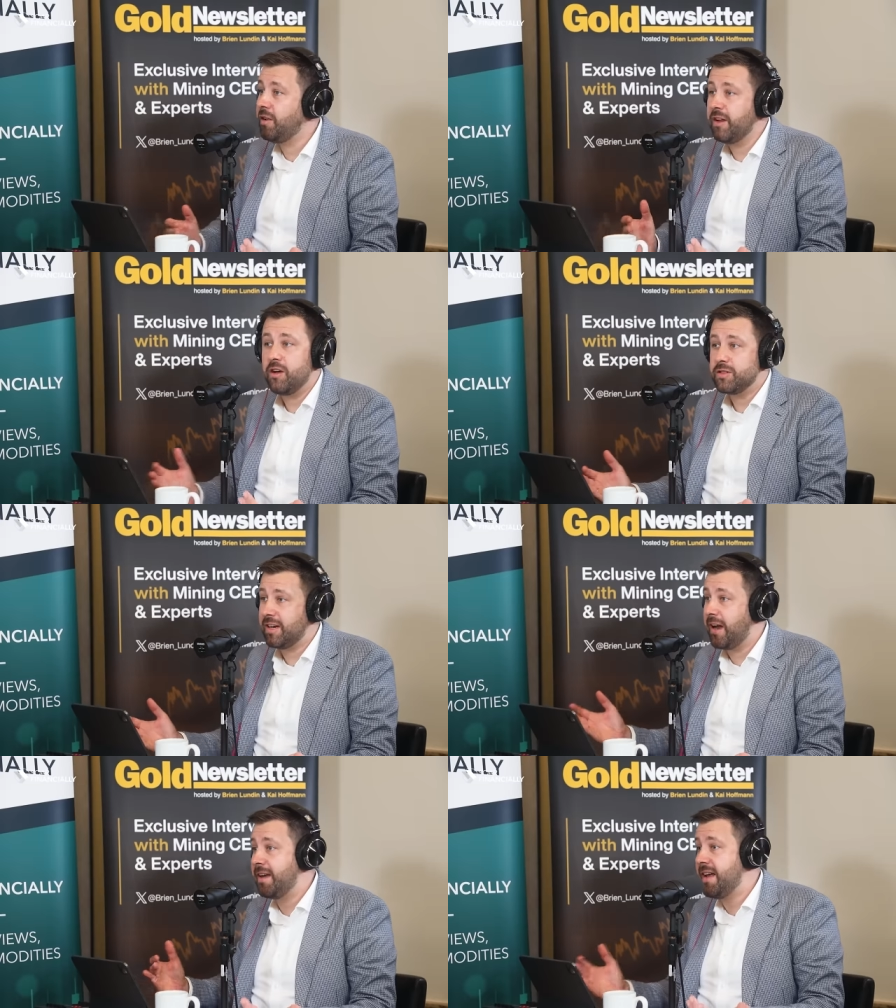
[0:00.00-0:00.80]
All they know is
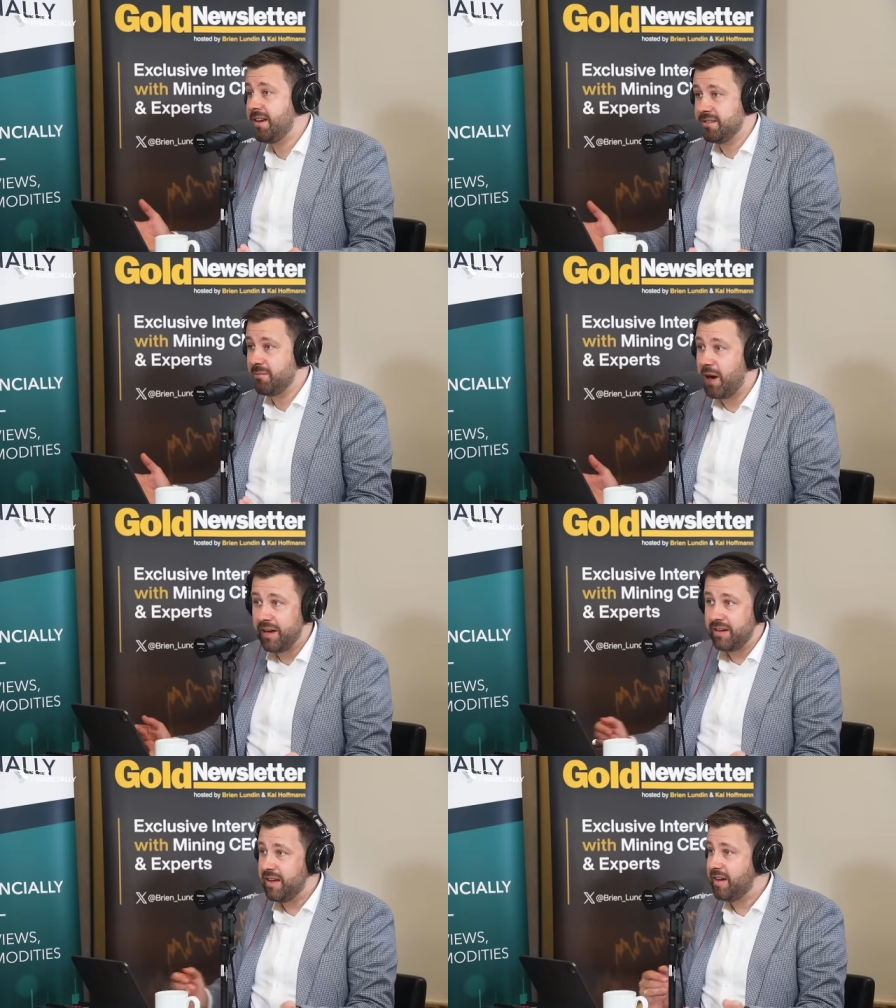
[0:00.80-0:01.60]
hey, daddy's in
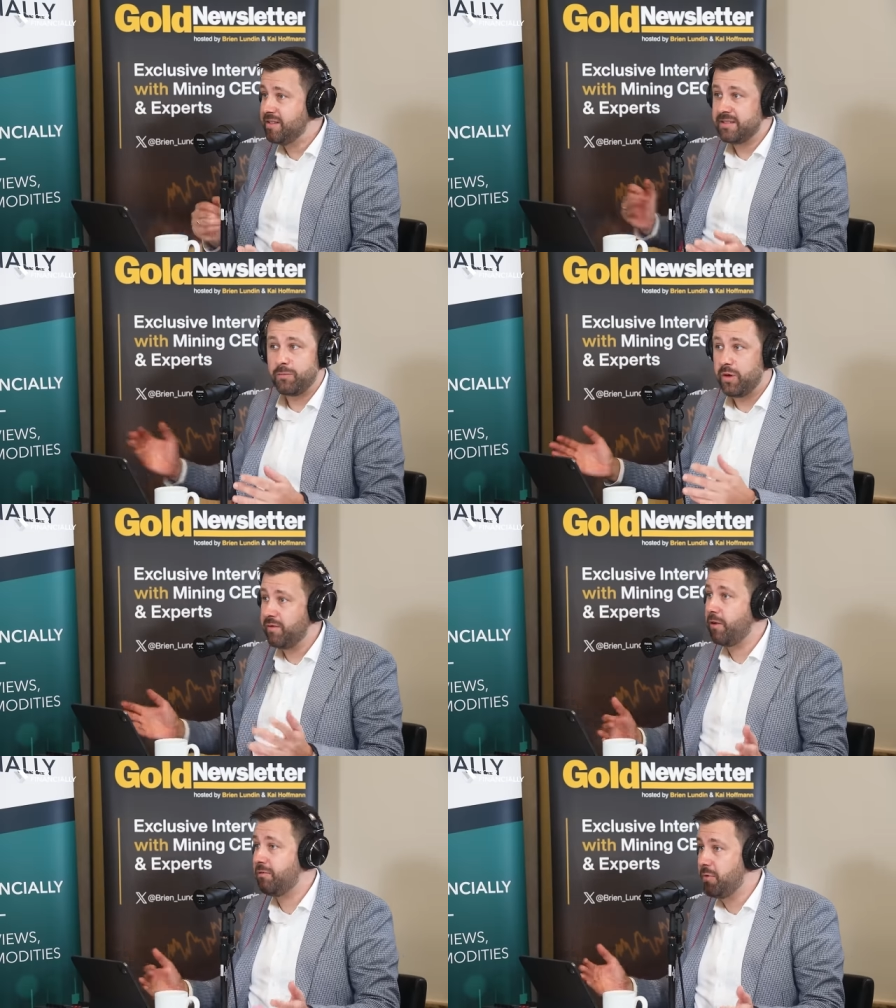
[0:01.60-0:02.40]
mining. Daddy's somewhat
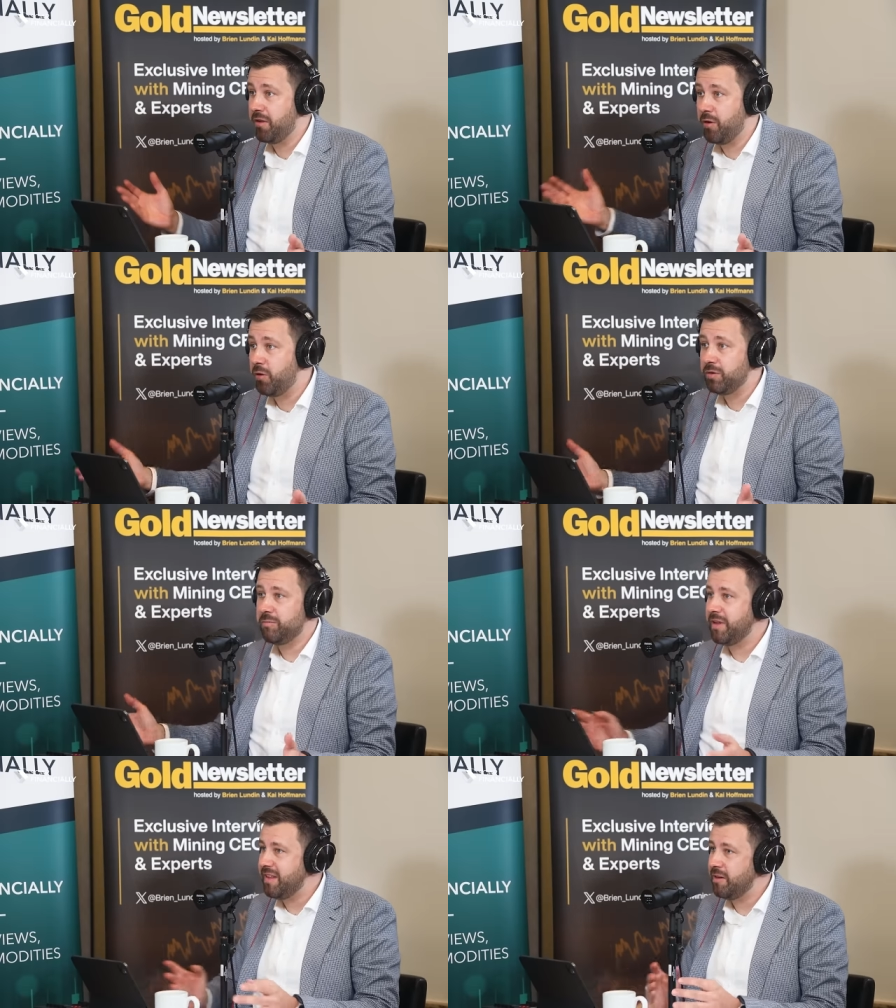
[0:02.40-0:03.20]
involved with gold,
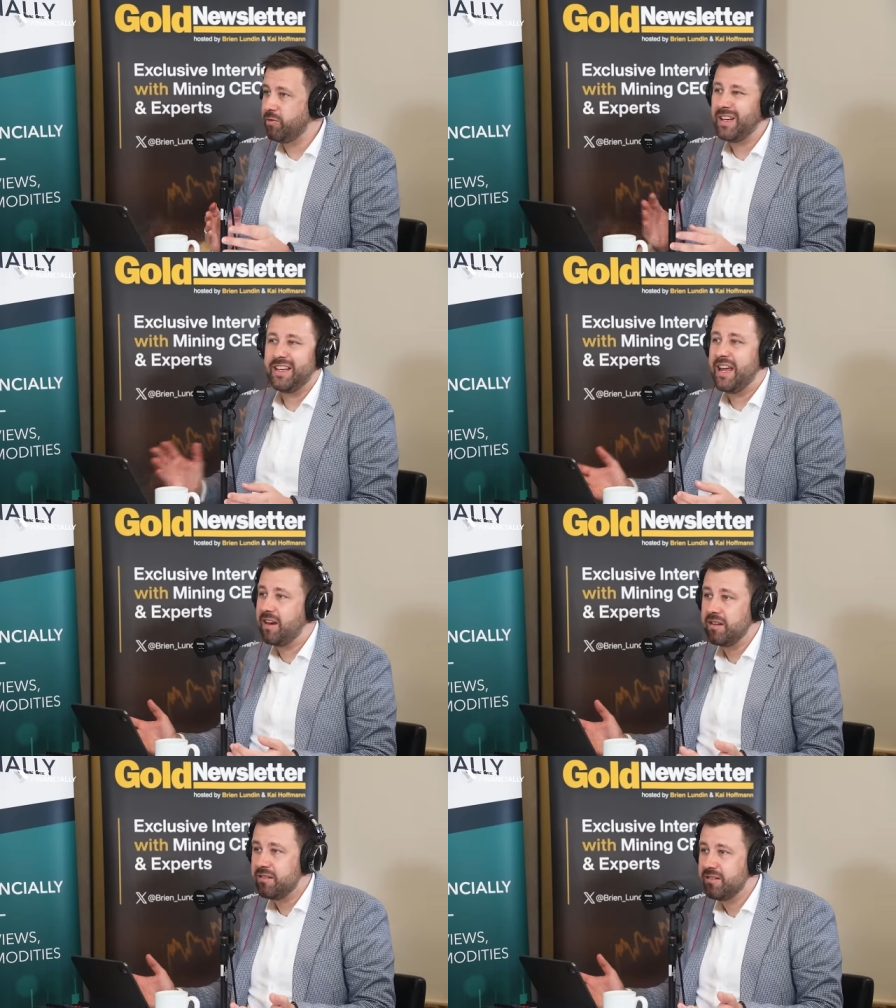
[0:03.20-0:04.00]
but they don't really get it.